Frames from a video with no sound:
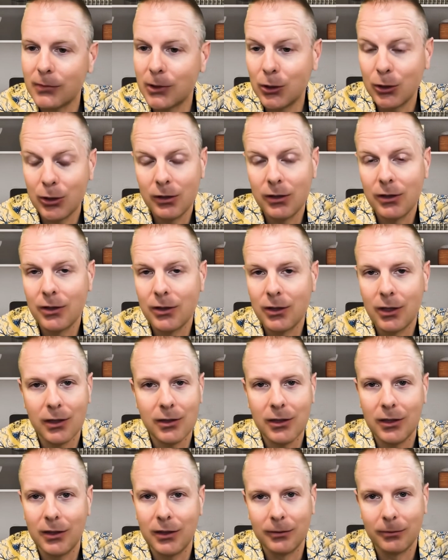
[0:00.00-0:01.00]
to
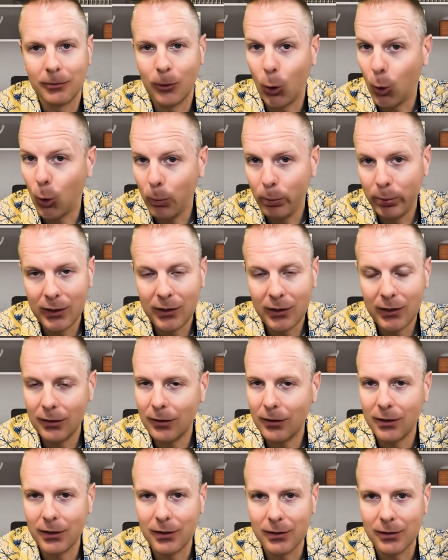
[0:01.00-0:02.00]
discuss it, open and
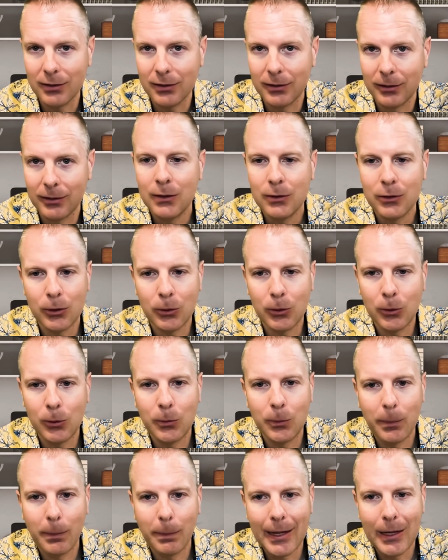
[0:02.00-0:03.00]
honest. So
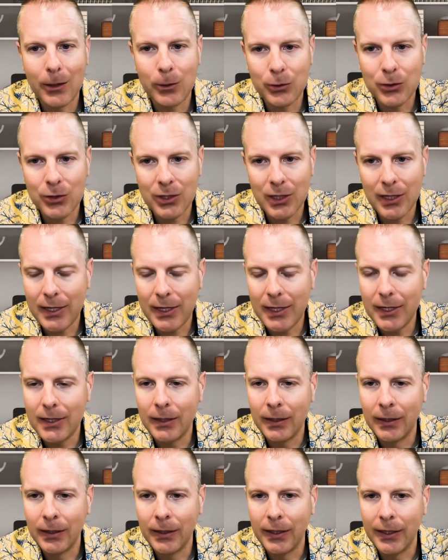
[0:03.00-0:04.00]
I'll say,
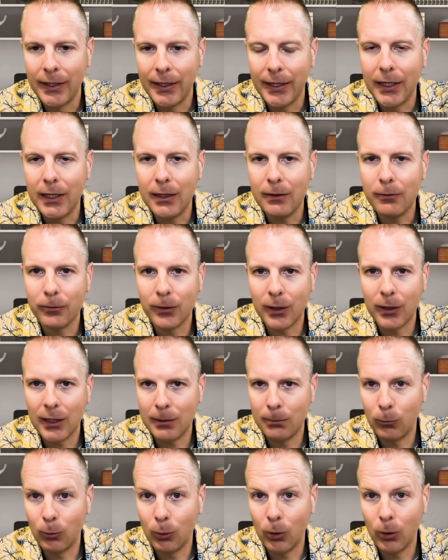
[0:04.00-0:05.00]
if
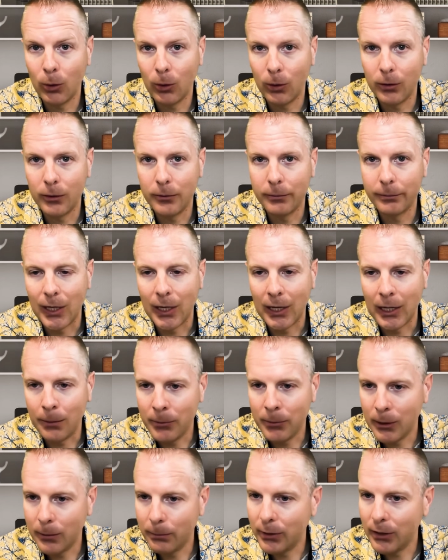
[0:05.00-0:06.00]
I'm wrong, I'm
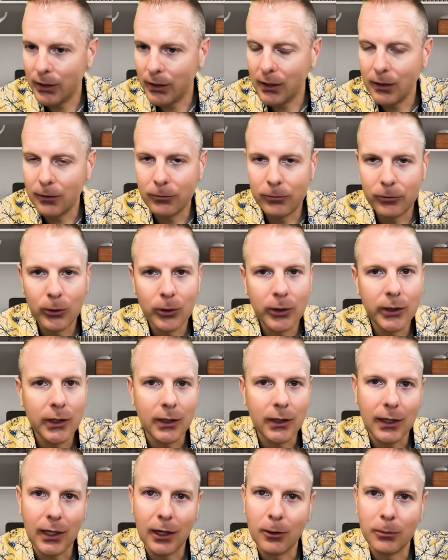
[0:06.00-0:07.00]
going to be fully
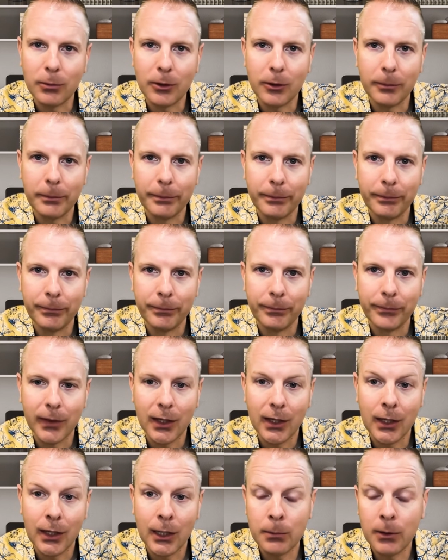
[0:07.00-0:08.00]
accountable,
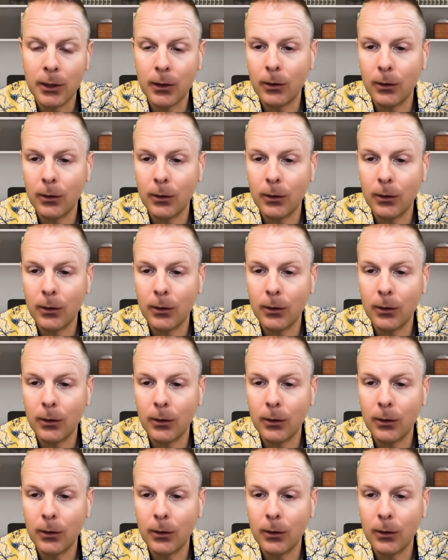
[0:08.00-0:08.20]
and I'm going to